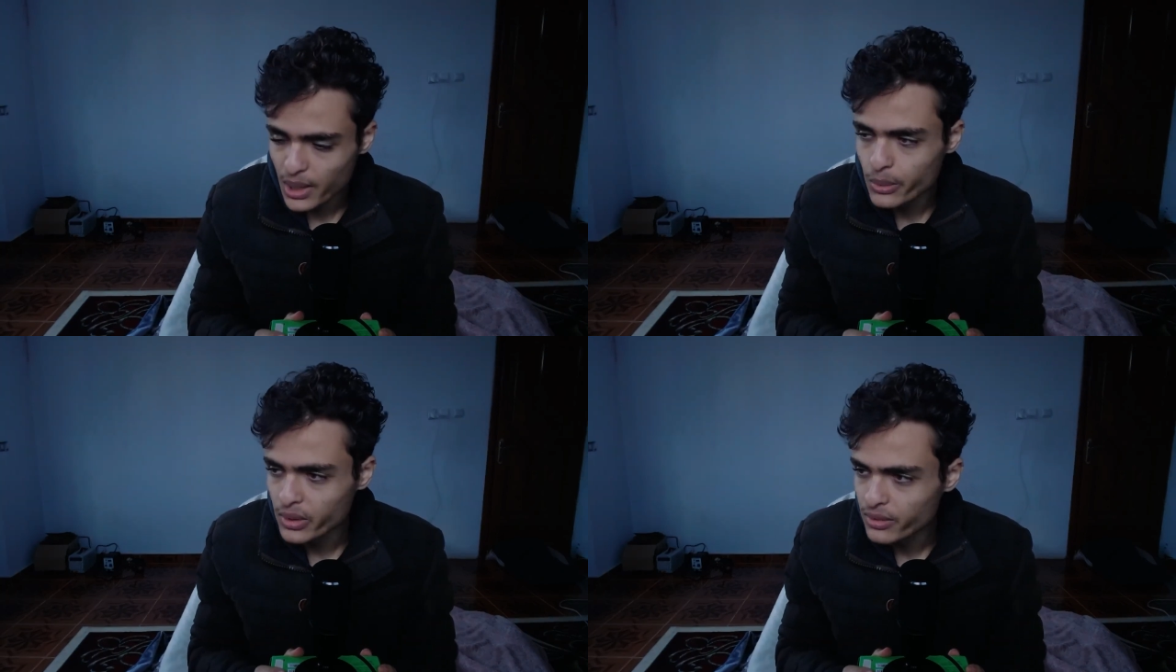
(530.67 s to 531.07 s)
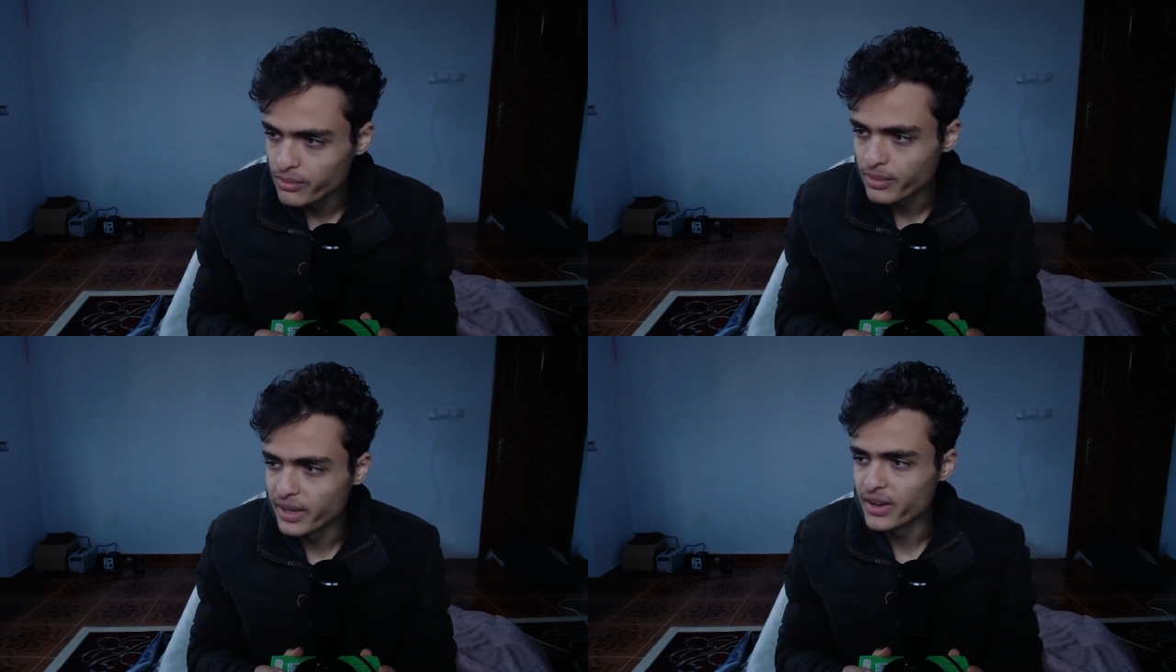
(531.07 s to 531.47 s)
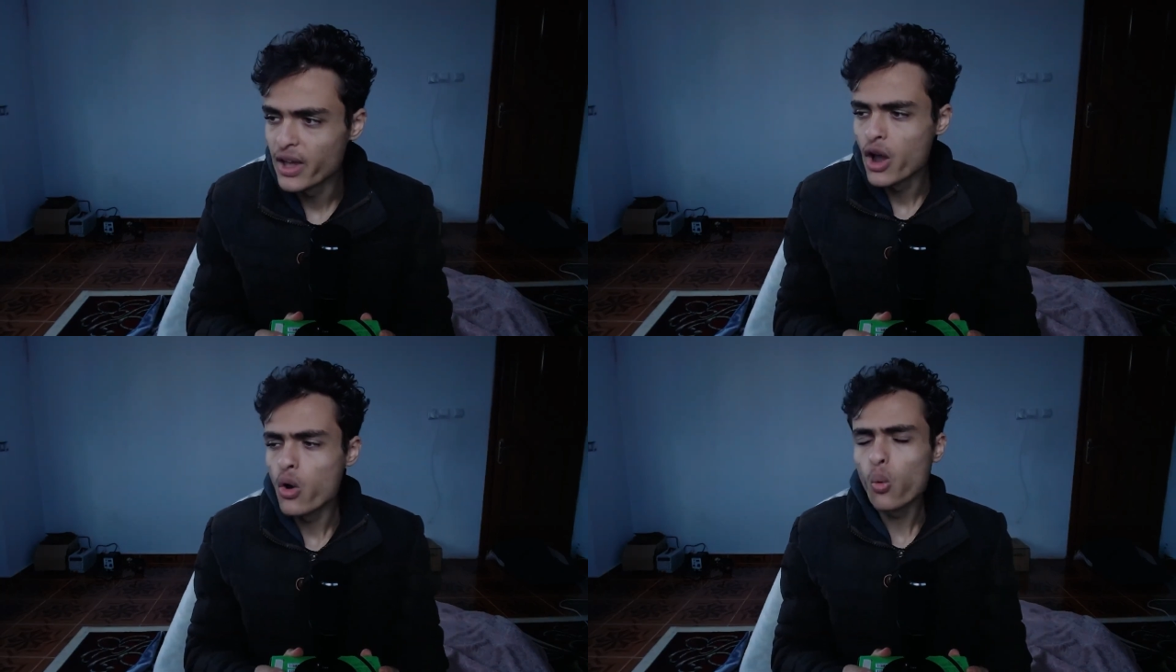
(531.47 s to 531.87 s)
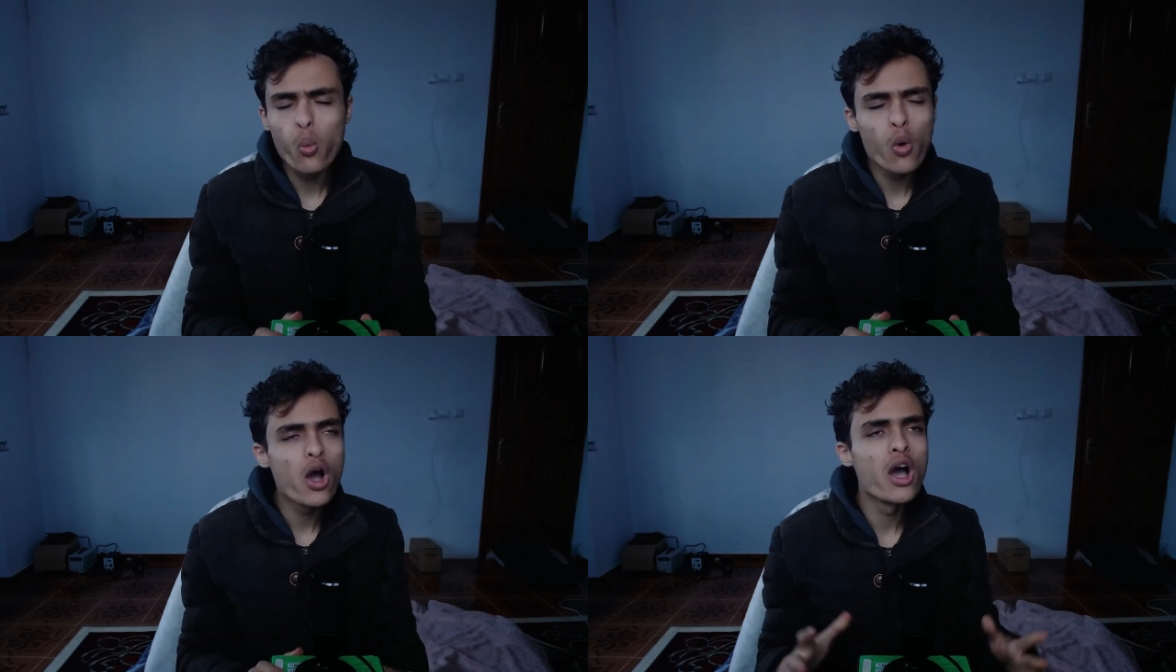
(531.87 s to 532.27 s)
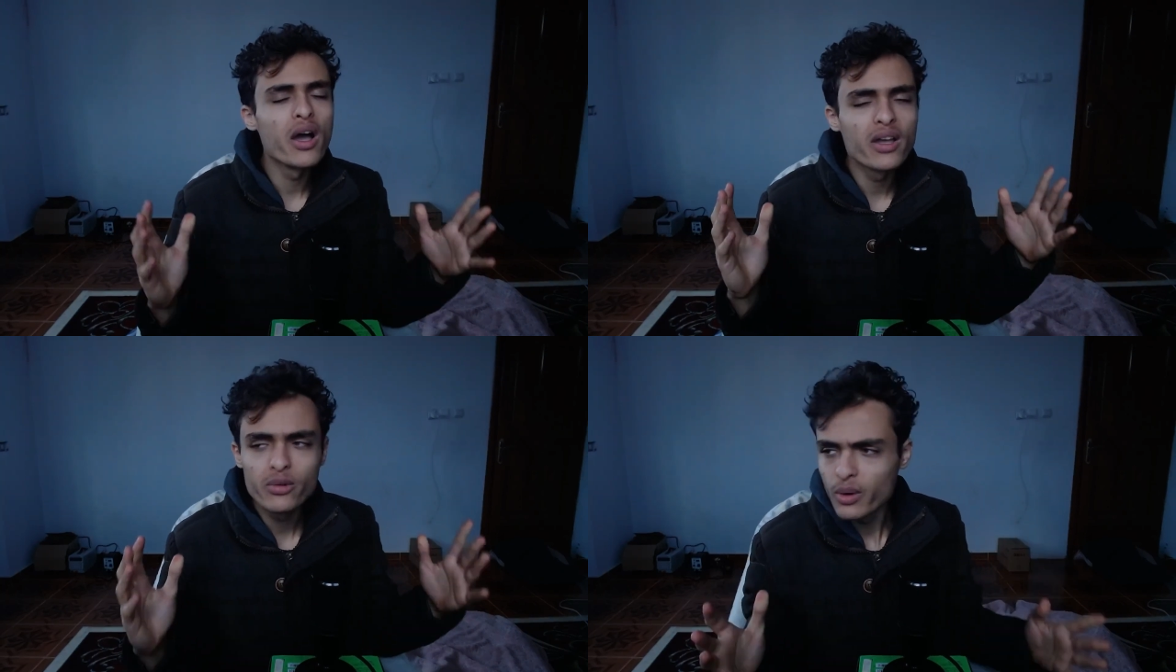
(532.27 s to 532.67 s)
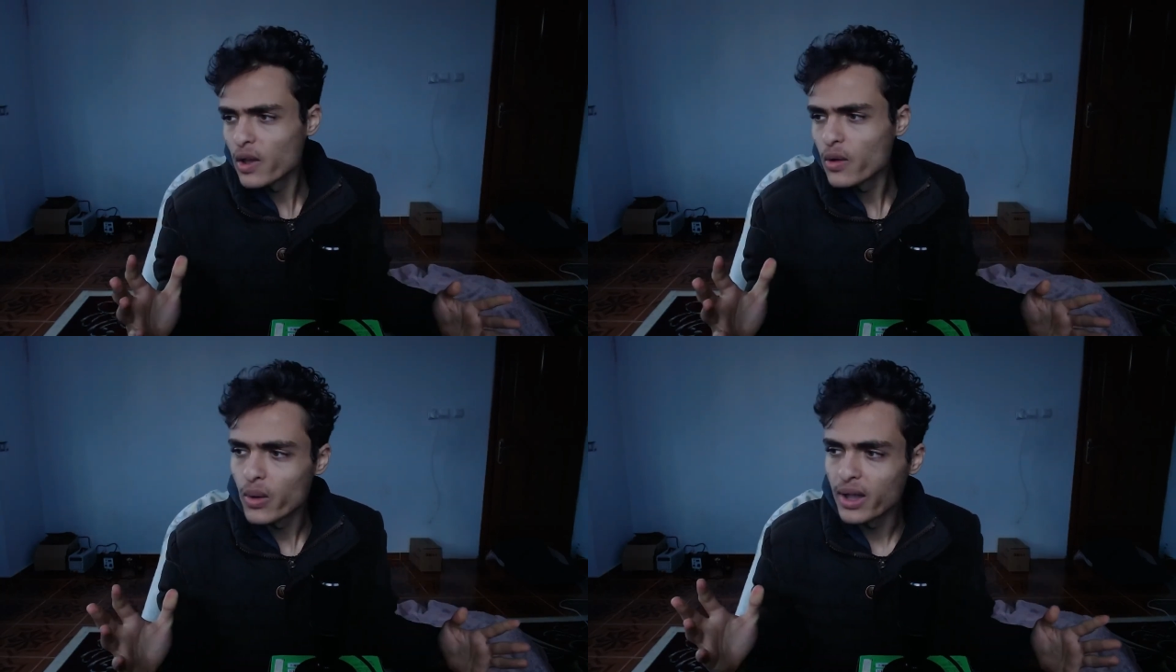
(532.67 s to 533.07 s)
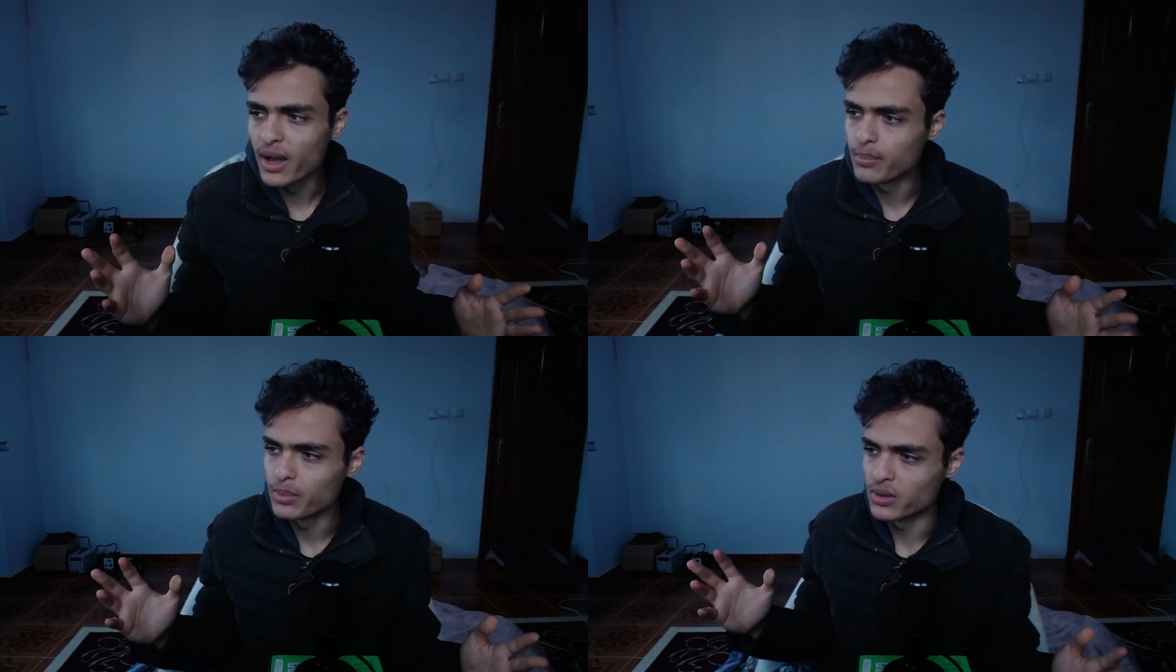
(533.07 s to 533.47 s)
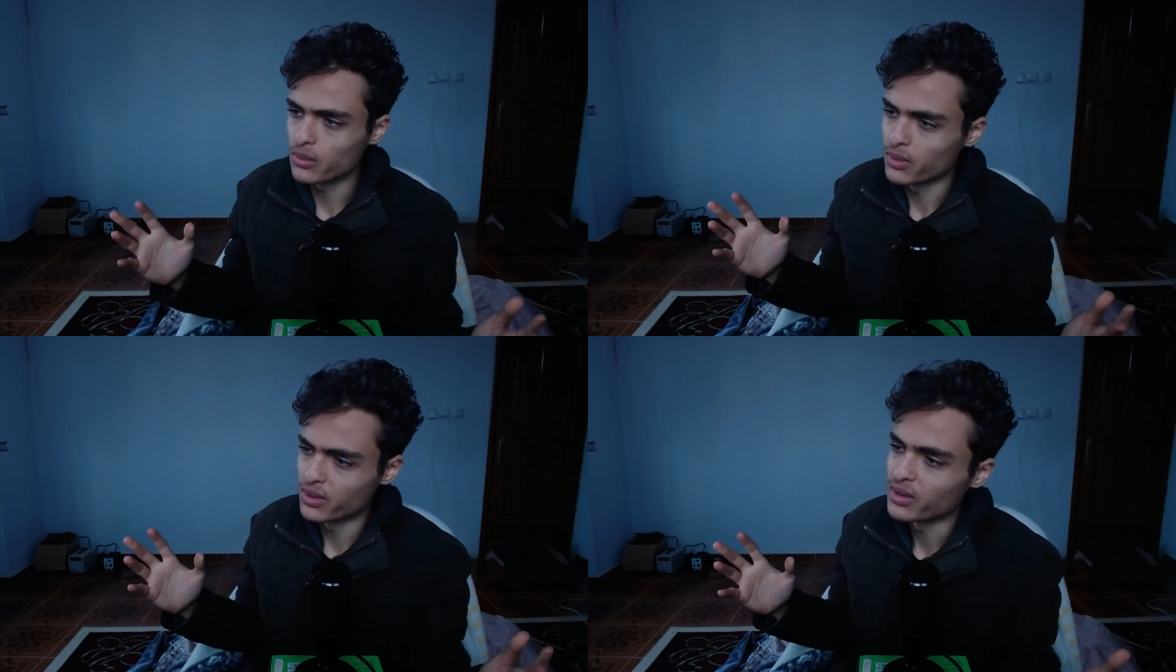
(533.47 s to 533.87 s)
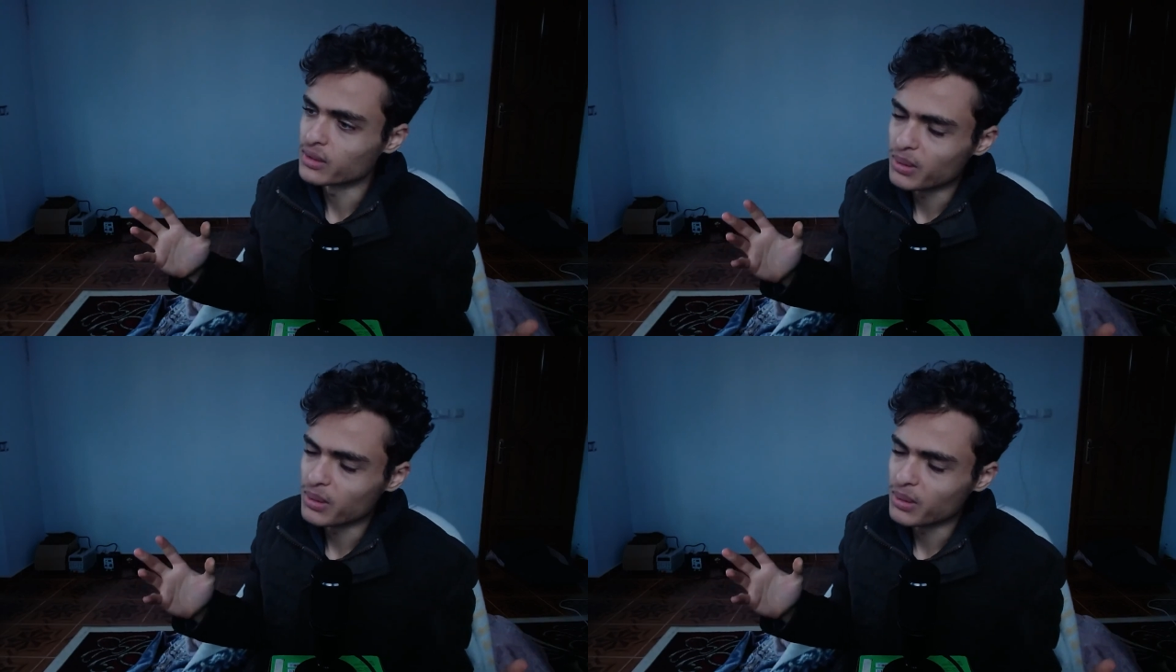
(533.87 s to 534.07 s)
I would have been way happier with it,